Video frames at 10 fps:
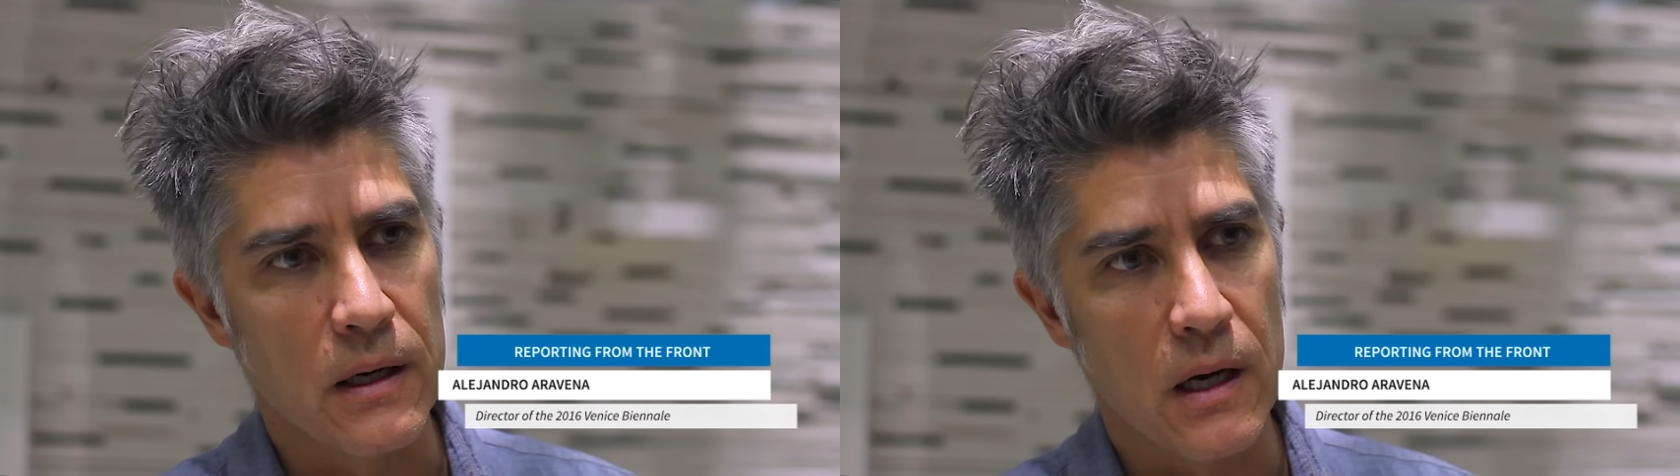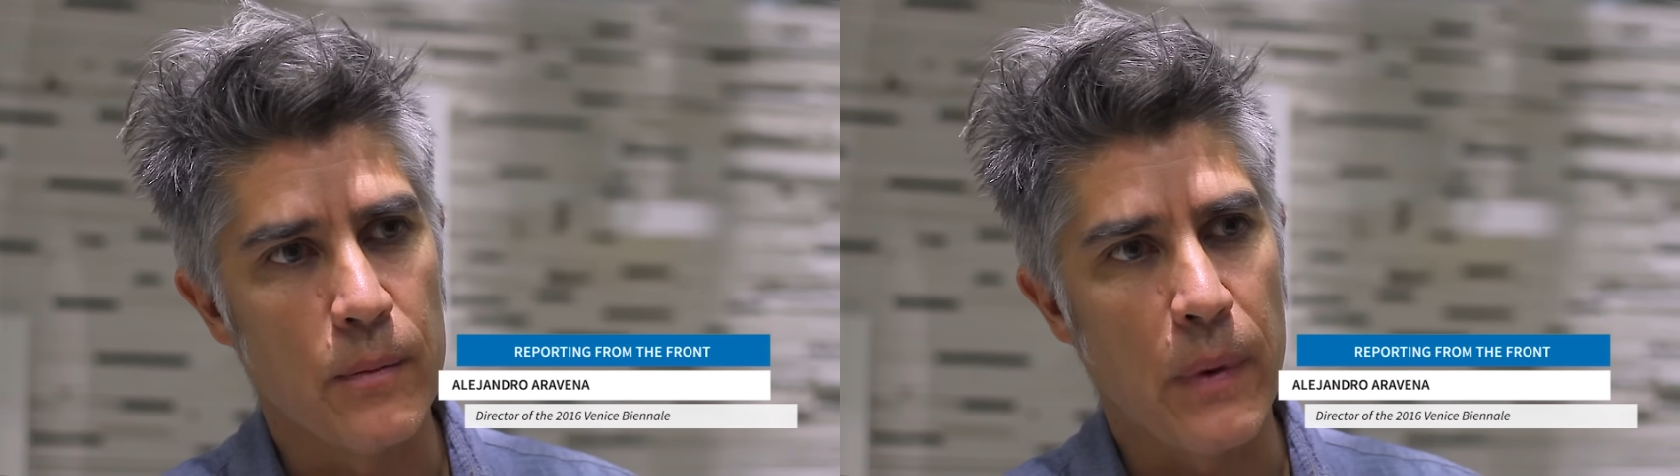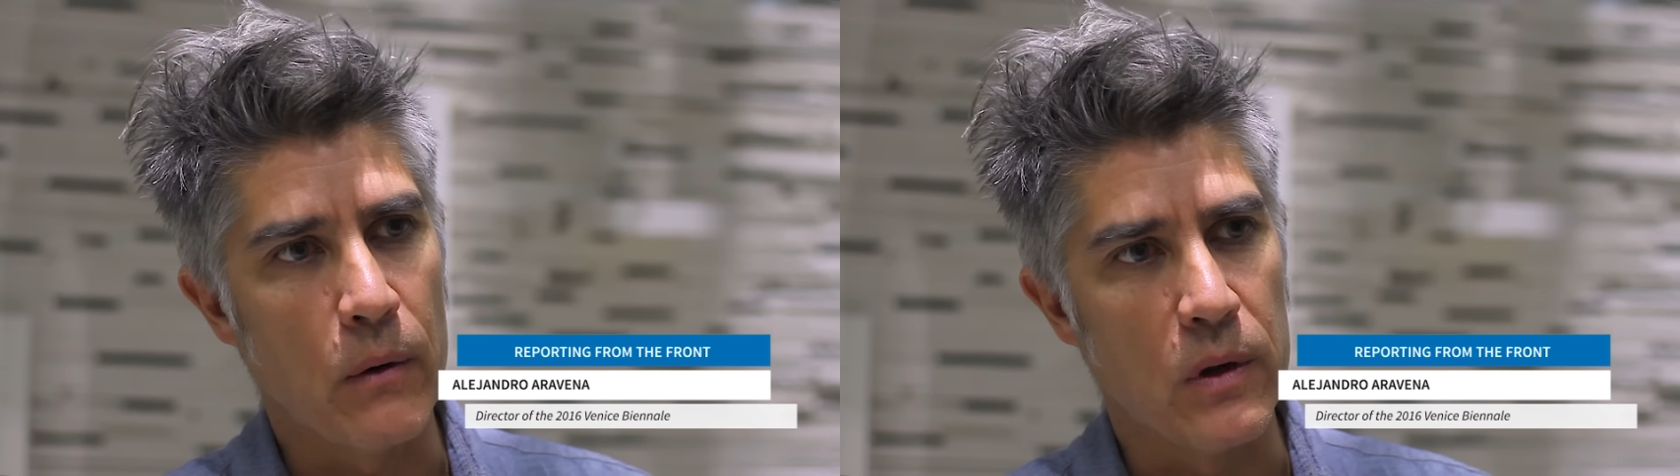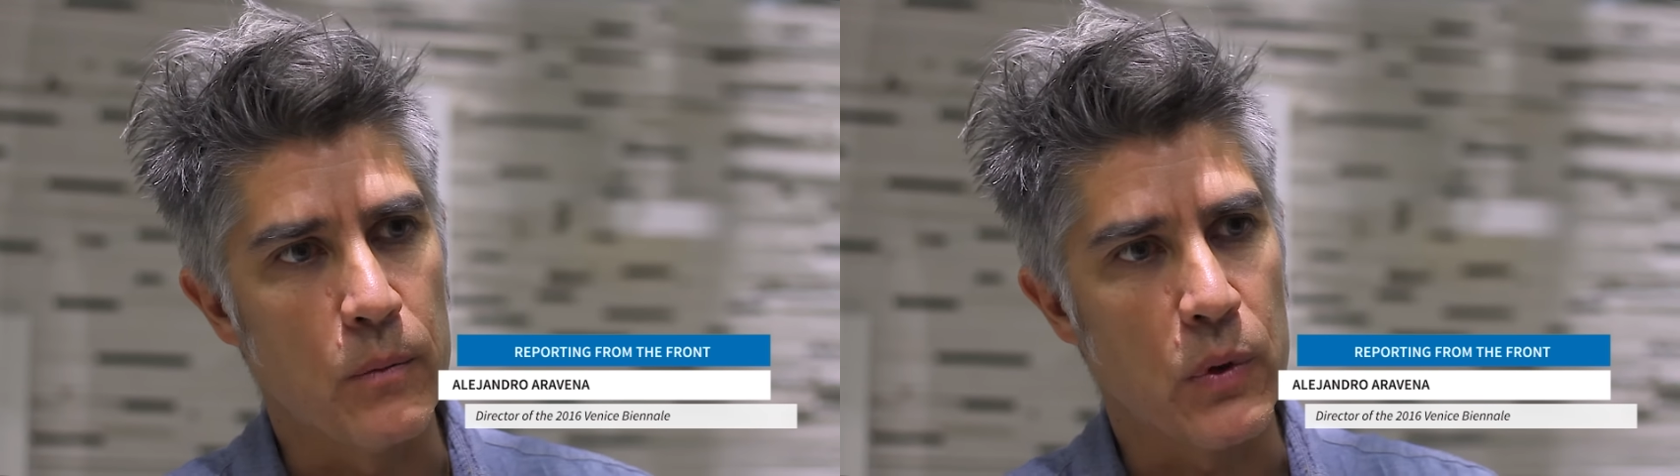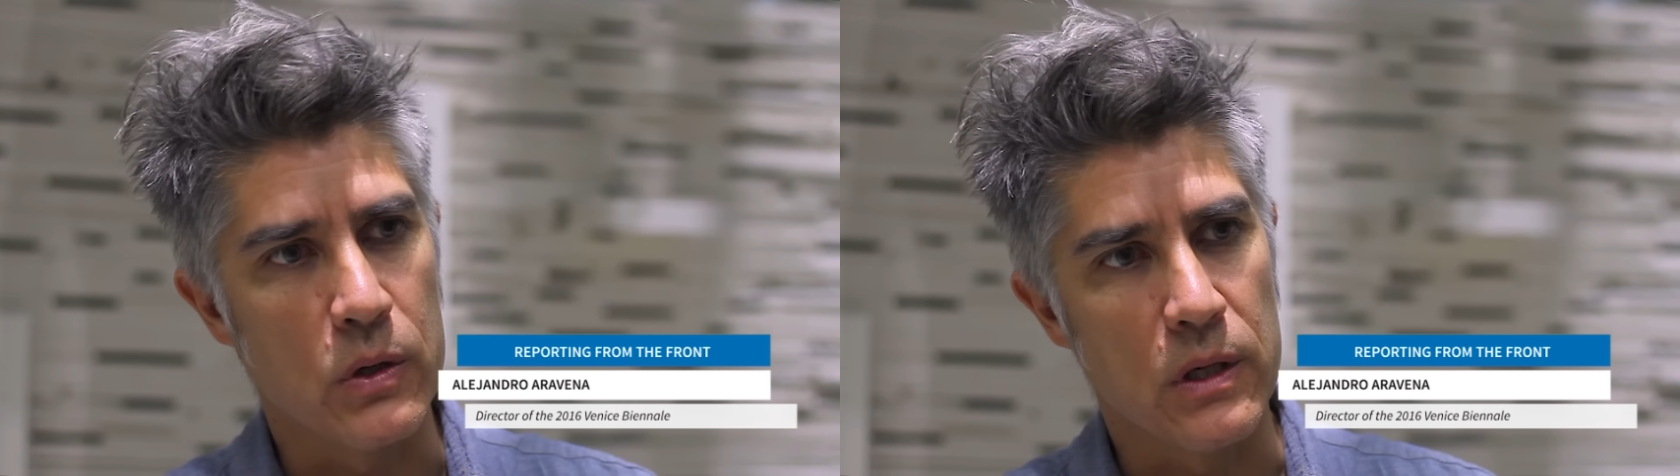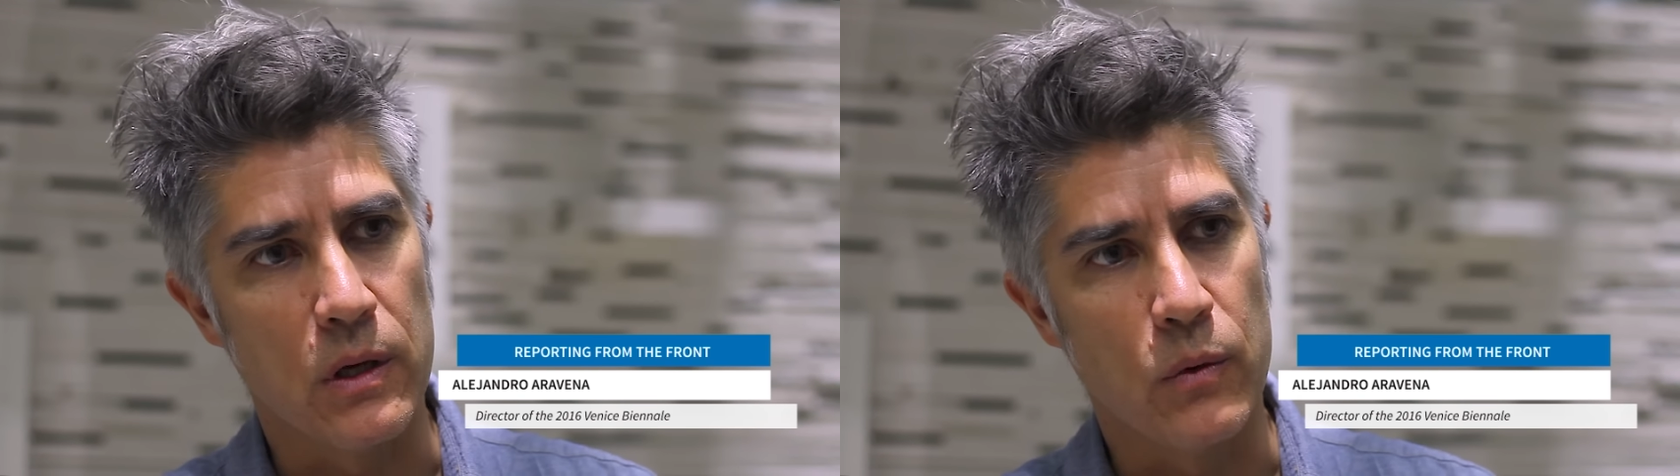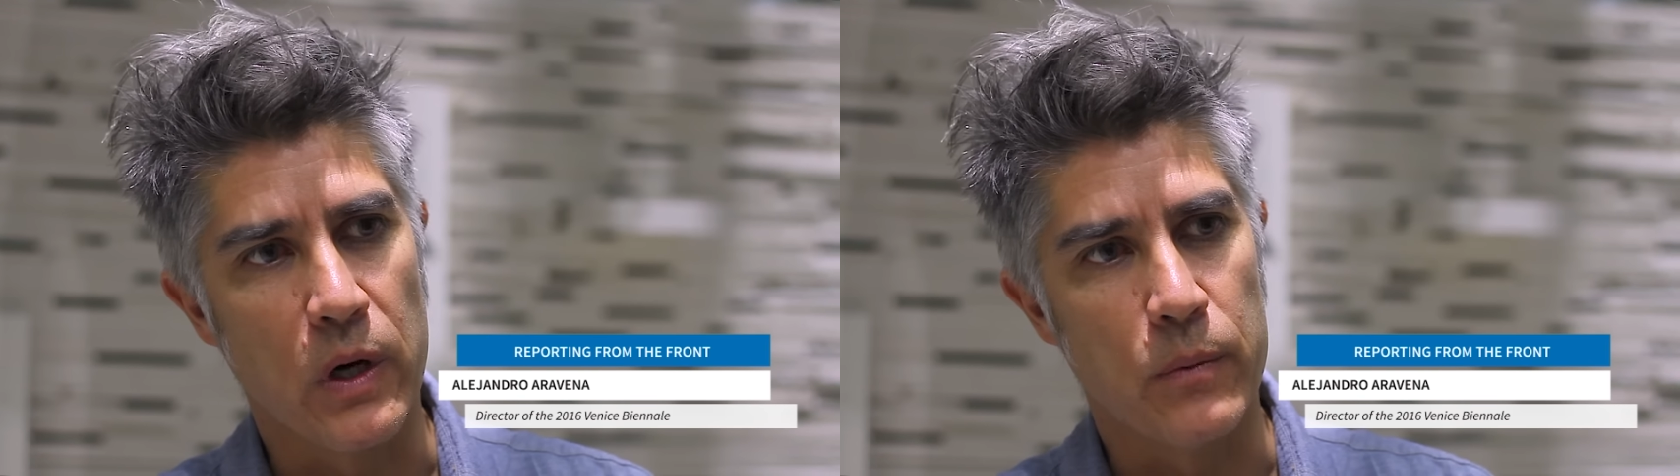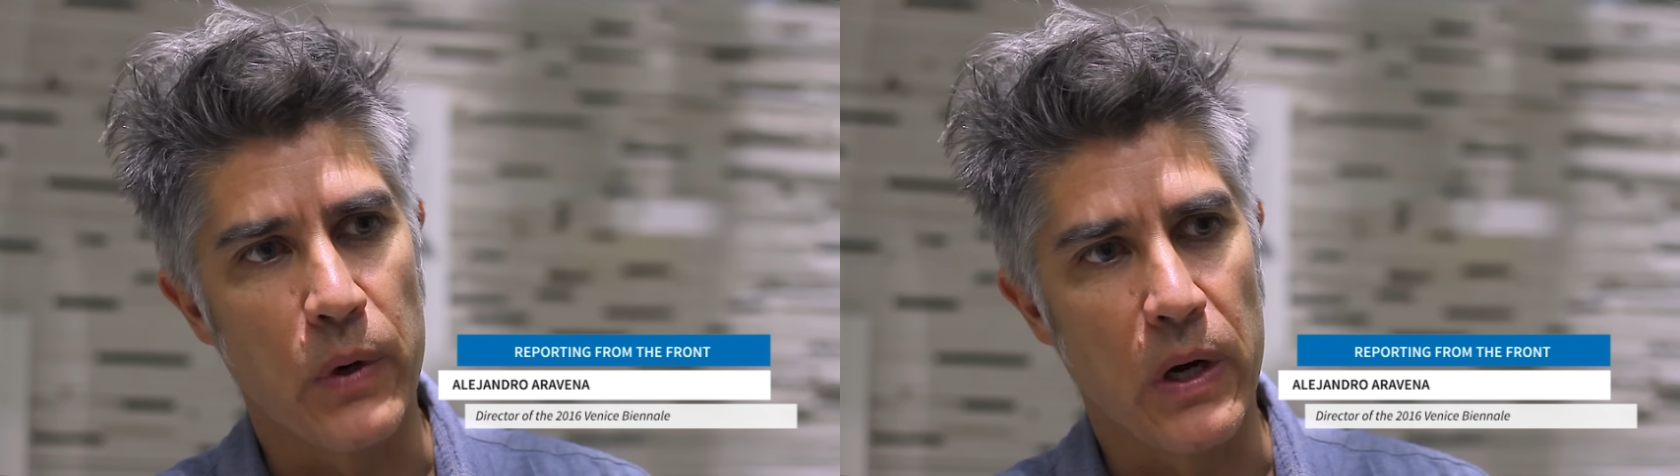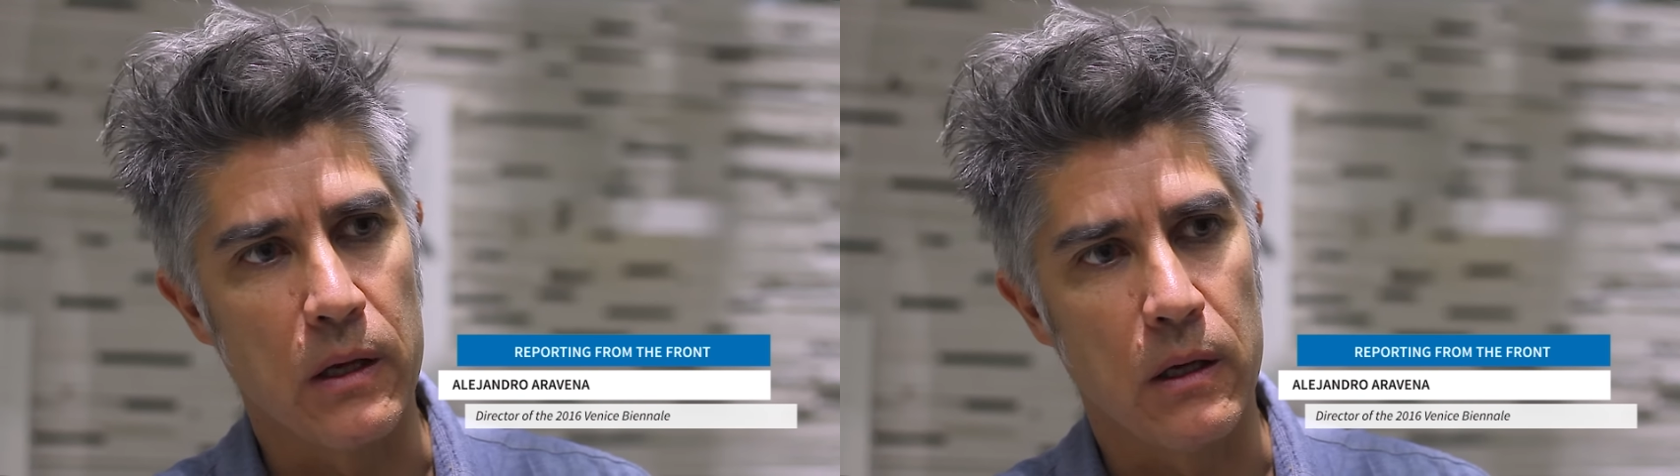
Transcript: about the project that we're bringing